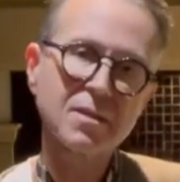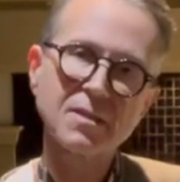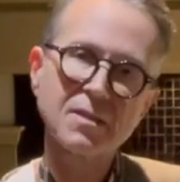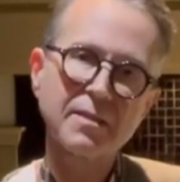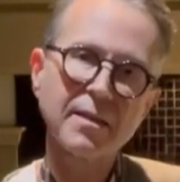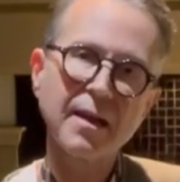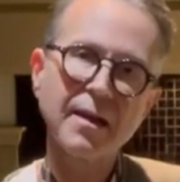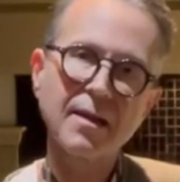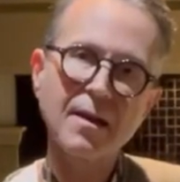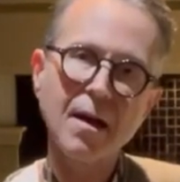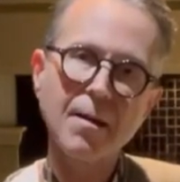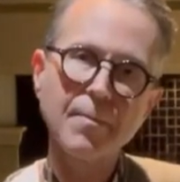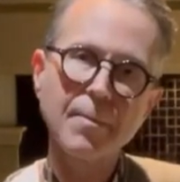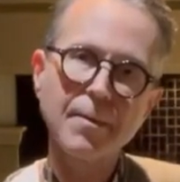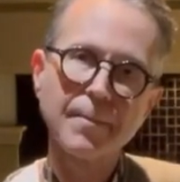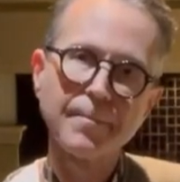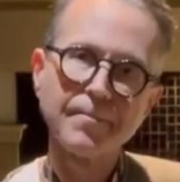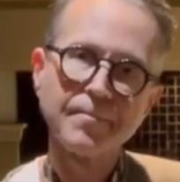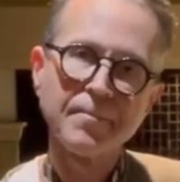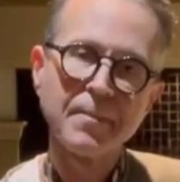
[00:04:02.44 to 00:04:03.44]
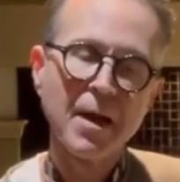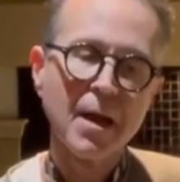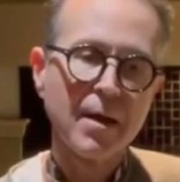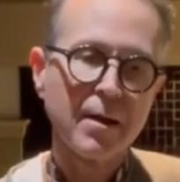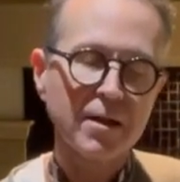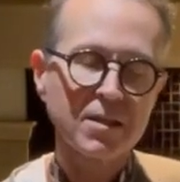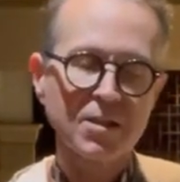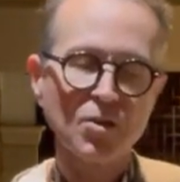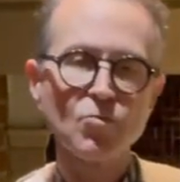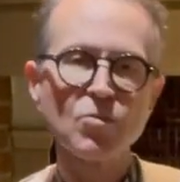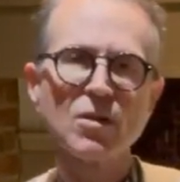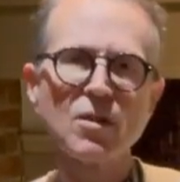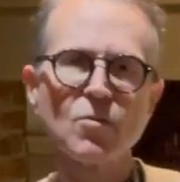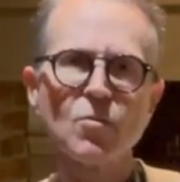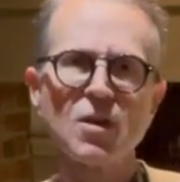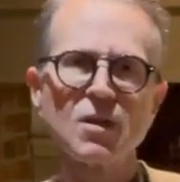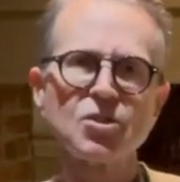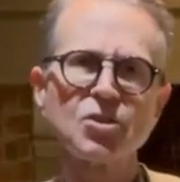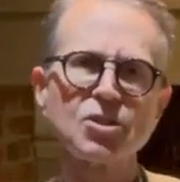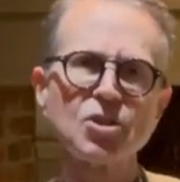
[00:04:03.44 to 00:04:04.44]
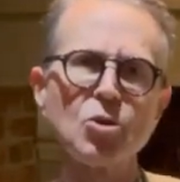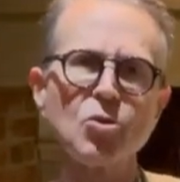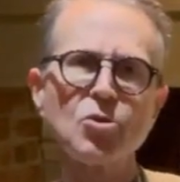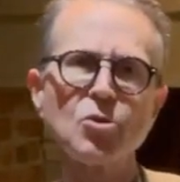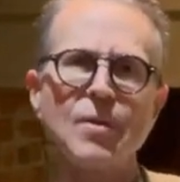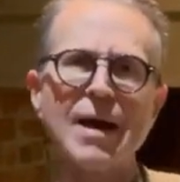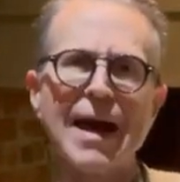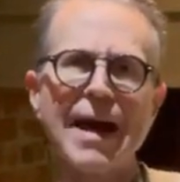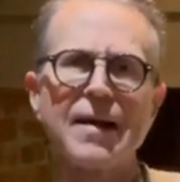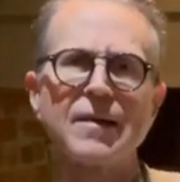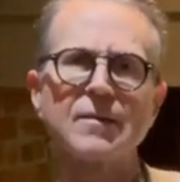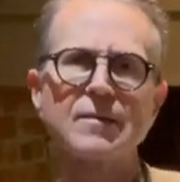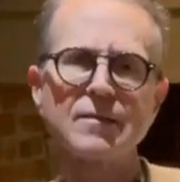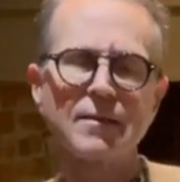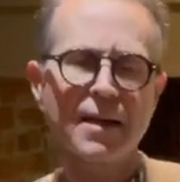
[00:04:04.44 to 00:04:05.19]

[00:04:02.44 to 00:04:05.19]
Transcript: the steak up because I really want to show you how to